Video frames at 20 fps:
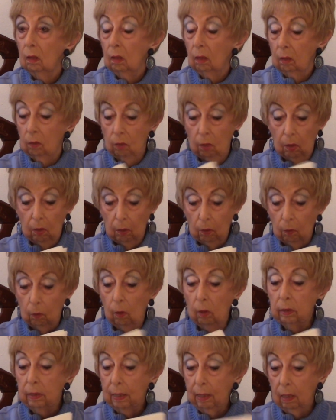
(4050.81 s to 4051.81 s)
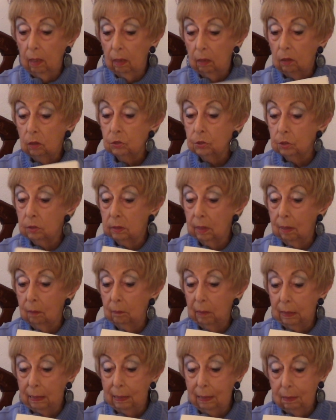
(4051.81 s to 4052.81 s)
No, oh yeah, I used to take my
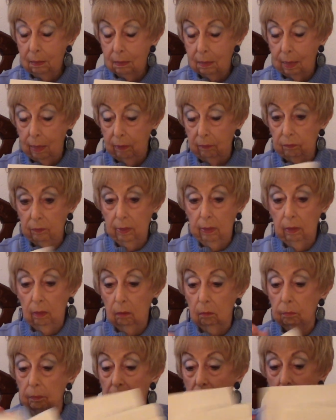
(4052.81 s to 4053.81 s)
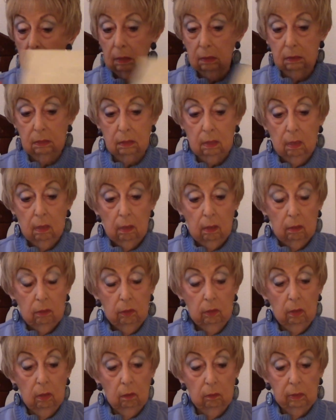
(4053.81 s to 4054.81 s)
kids out there because, you
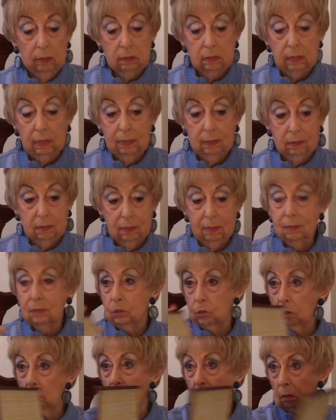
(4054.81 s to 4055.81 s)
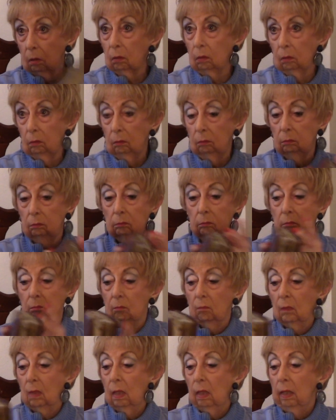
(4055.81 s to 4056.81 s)
know, it's historical.
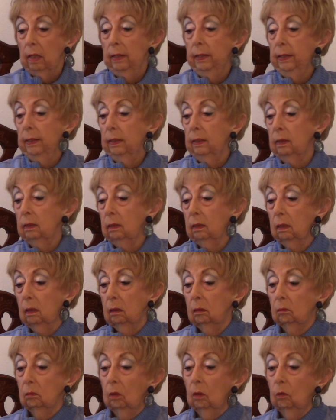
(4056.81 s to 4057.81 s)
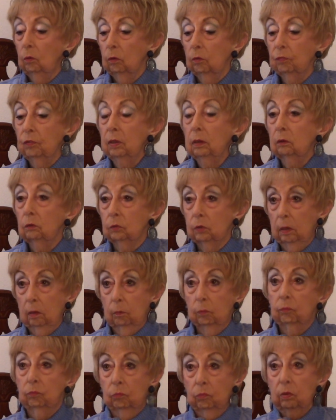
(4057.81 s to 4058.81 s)
And on a field trip,
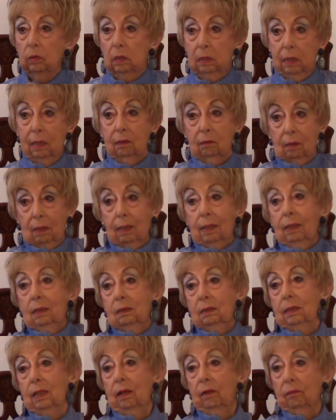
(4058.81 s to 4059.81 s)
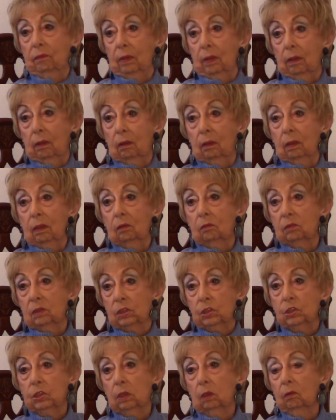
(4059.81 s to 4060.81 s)
we'd take the kids out there, and it would
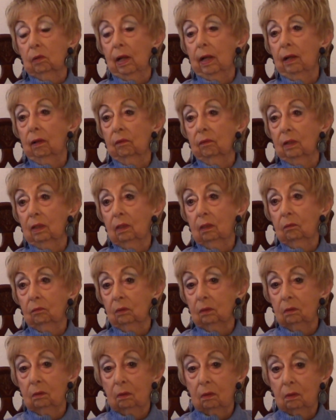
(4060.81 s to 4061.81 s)
show how they would